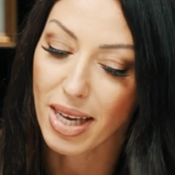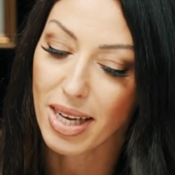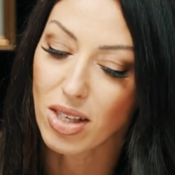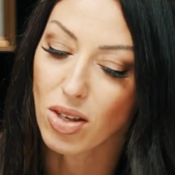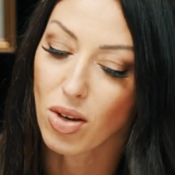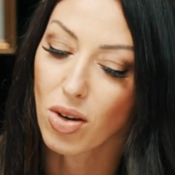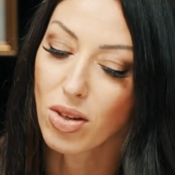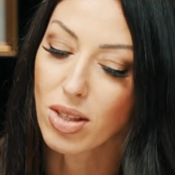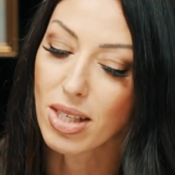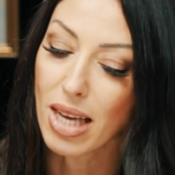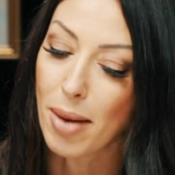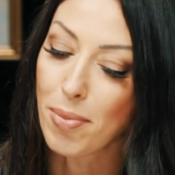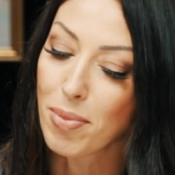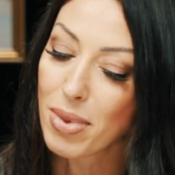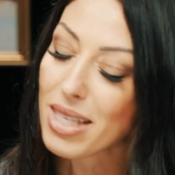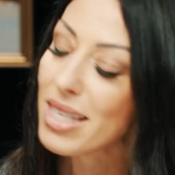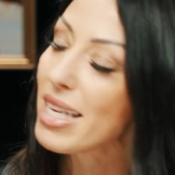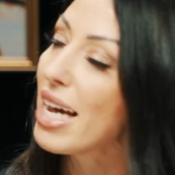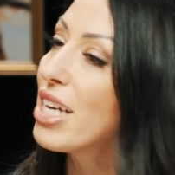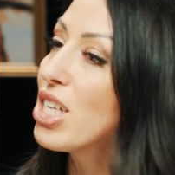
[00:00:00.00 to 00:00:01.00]
their dog's
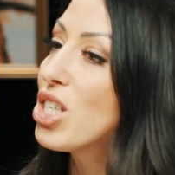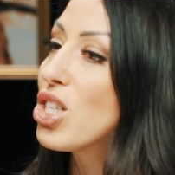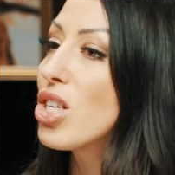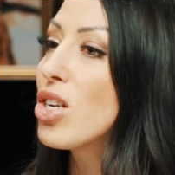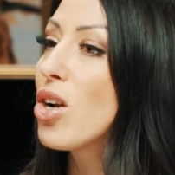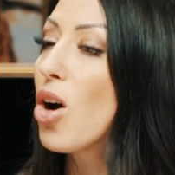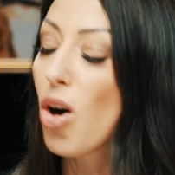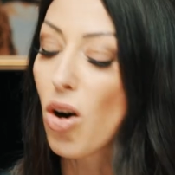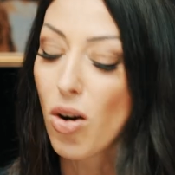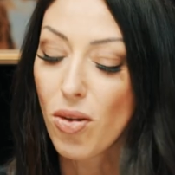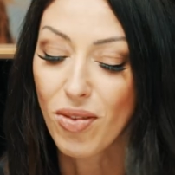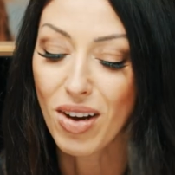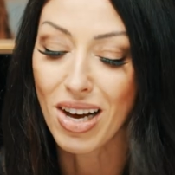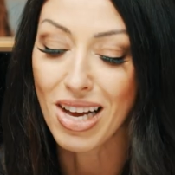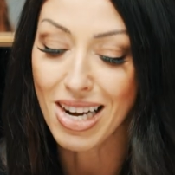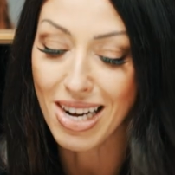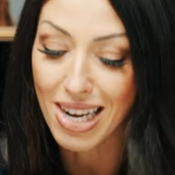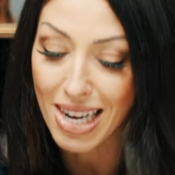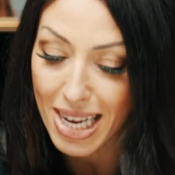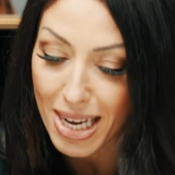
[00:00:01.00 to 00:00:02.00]
amputation of
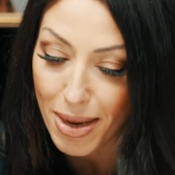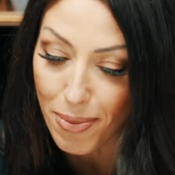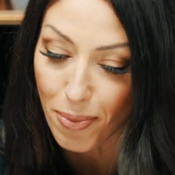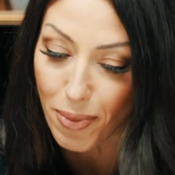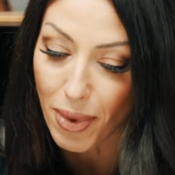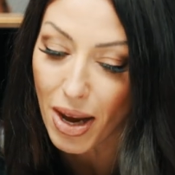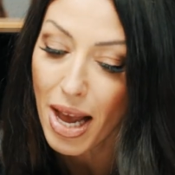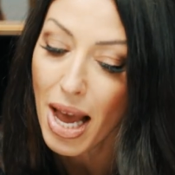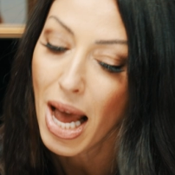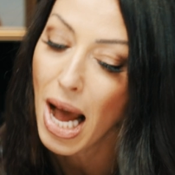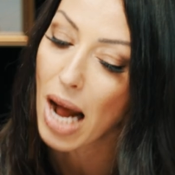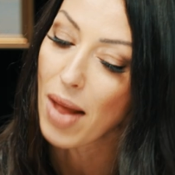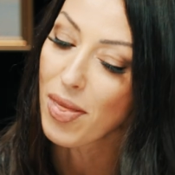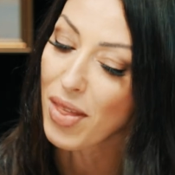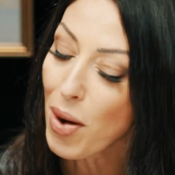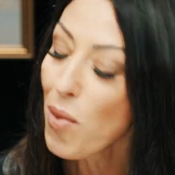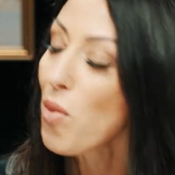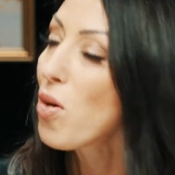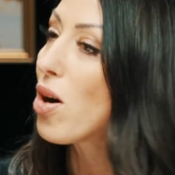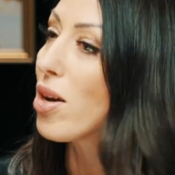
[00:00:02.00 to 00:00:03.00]
a limb. And
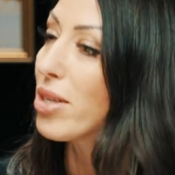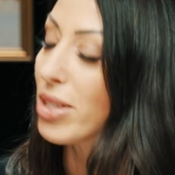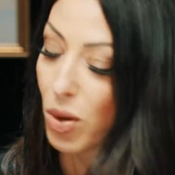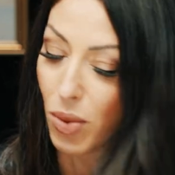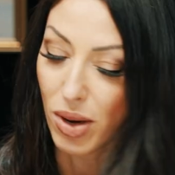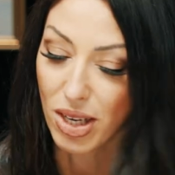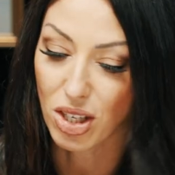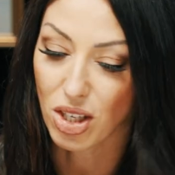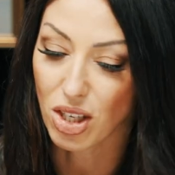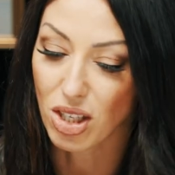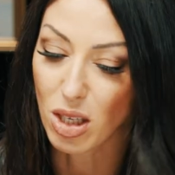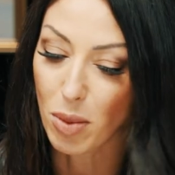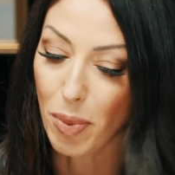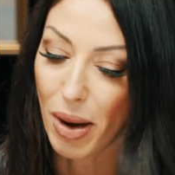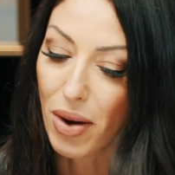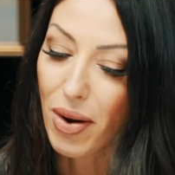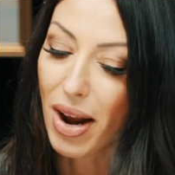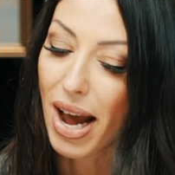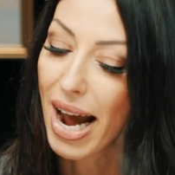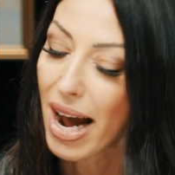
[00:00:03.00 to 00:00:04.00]
they were asked questions
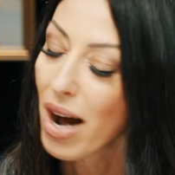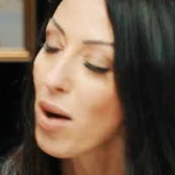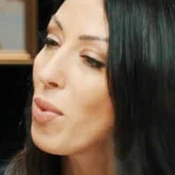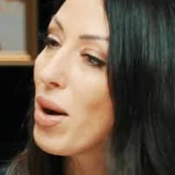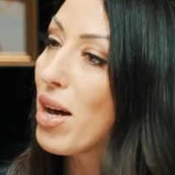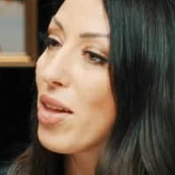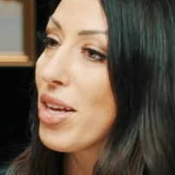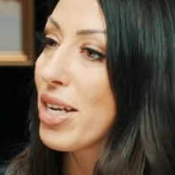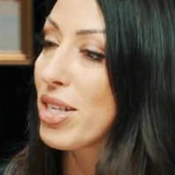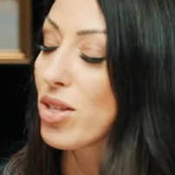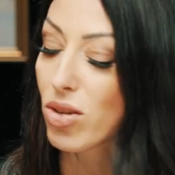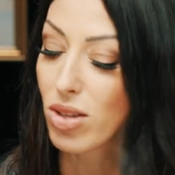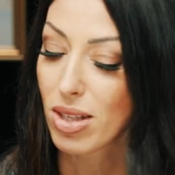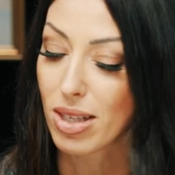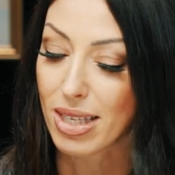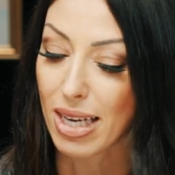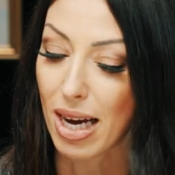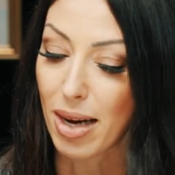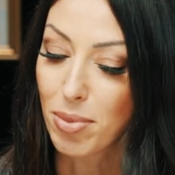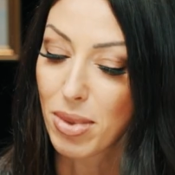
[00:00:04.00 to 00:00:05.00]
about how well their dogs
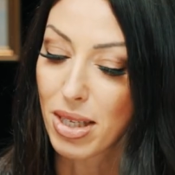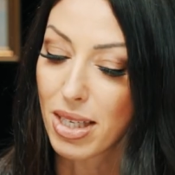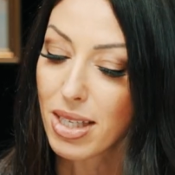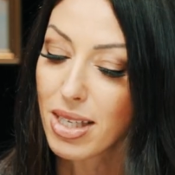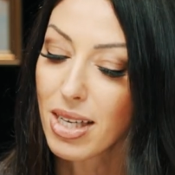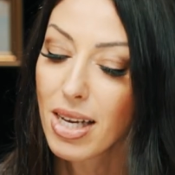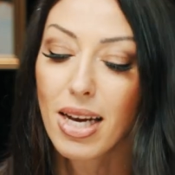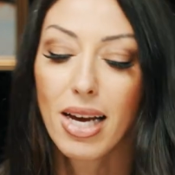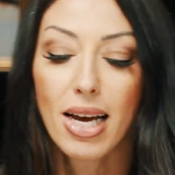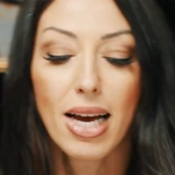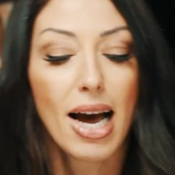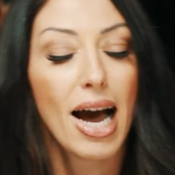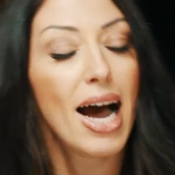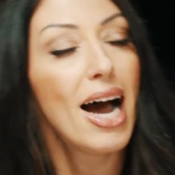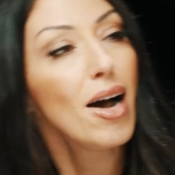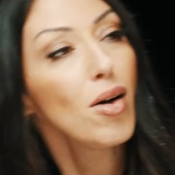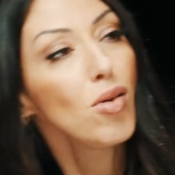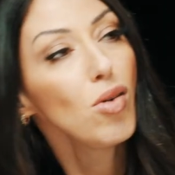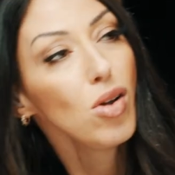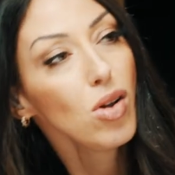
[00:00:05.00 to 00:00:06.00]
adapted,
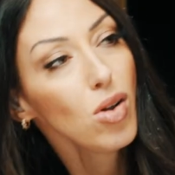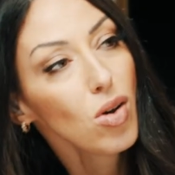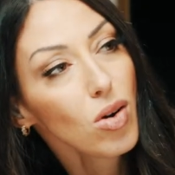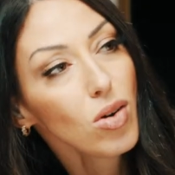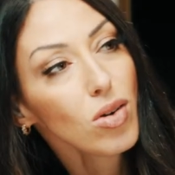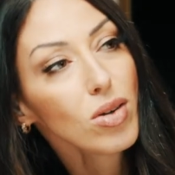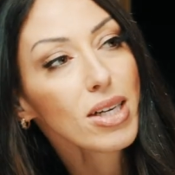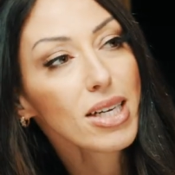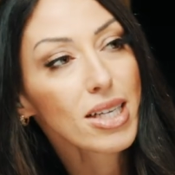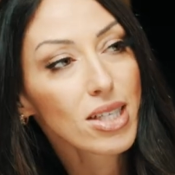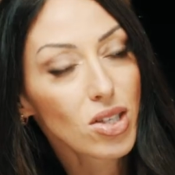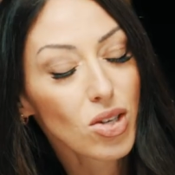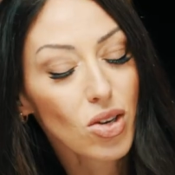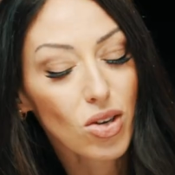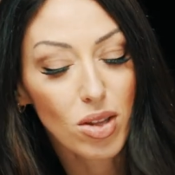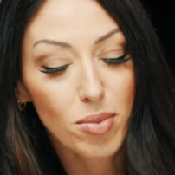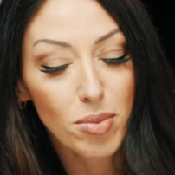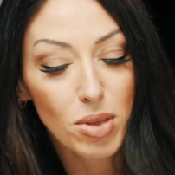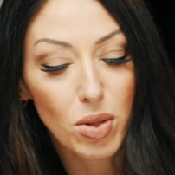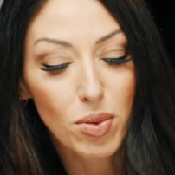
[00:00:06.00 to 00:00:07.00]
how long it took
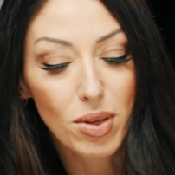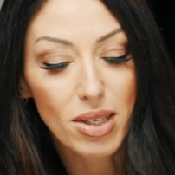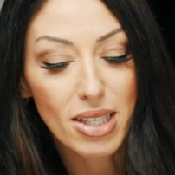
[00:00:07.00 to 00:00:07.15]
them to